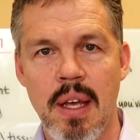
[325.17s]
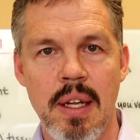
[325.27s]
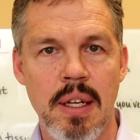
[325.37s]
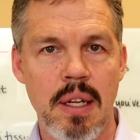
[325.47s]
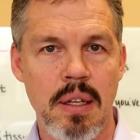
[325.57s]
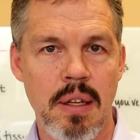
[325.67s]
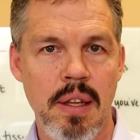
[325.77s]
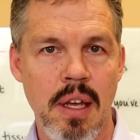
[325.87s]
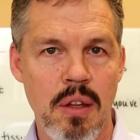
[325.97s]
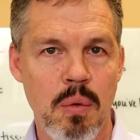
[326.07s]
And then
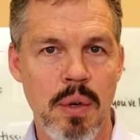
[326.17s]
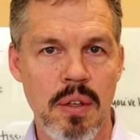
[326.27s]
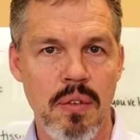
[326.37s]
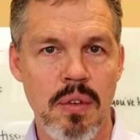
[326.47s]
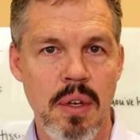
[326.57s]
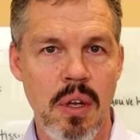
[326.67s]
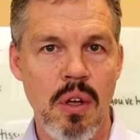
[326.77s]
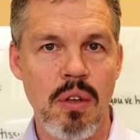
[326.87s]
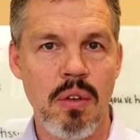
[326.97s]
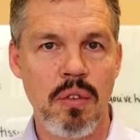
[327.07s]
the other ones,
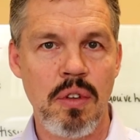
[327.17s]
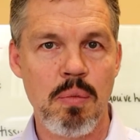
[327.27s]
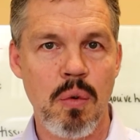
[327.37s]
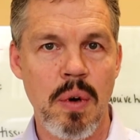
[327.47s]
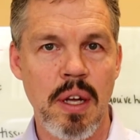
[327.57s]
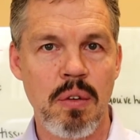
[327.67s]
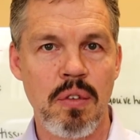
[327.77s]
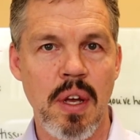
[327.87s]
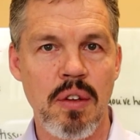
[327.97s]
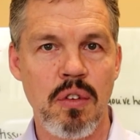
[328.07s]
you'll see more
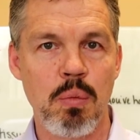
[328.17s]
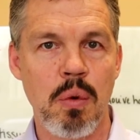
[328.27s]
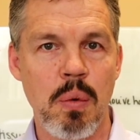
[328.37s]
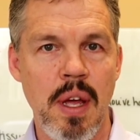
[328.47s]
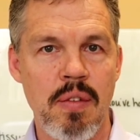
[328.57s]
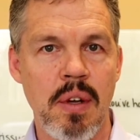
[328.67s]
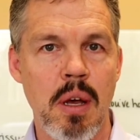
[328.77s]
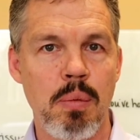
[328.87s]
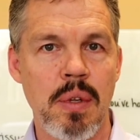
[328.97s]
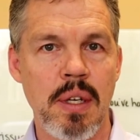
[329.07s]
exercises, but we'll have a
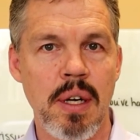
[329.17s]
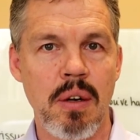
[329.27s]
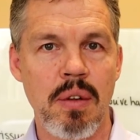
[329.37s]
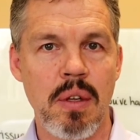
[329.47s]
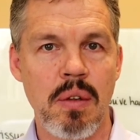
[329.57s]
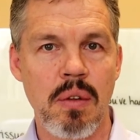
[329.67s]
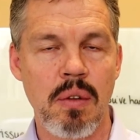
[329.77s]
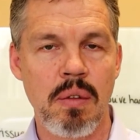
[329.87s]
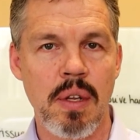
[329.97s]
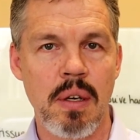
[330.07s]
couple in here
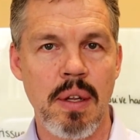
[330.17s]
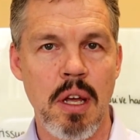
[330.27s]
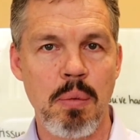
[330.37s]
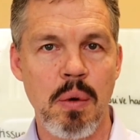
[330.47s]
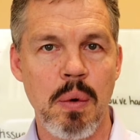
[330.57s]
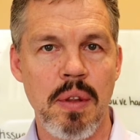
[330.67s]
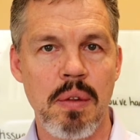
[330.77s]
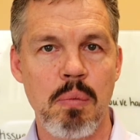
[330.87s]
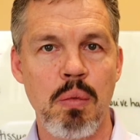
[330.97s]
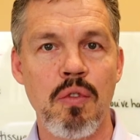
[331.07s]
that'll help you
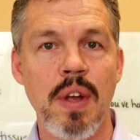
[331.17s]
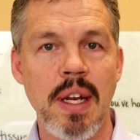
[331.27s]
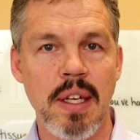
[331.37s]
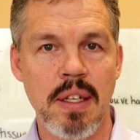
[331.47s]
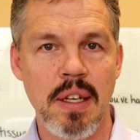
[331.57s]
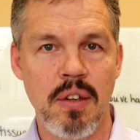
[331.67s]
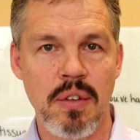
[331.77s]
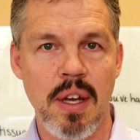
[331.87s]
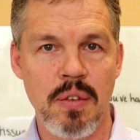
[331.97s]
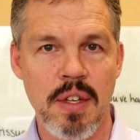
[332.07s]
with preventing a
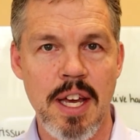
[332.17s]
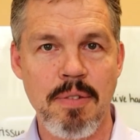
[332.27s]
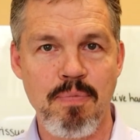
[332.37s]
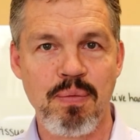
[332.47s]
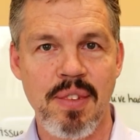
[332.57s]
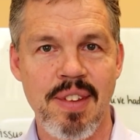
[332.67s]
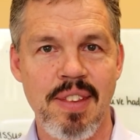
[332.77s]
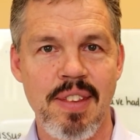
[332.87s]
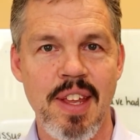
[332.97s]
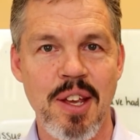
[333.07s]
disc. How's that?
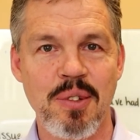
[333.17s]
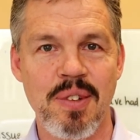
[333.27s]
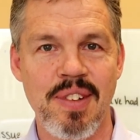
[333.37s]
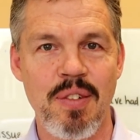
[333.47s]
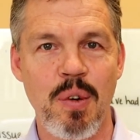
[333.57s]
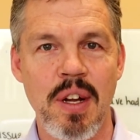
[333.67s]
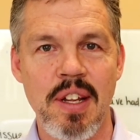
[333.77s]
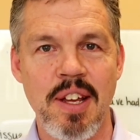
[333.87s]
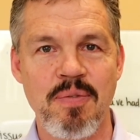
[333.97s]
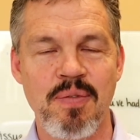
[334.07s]
Thanks. Have a great
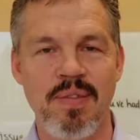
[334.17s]
day.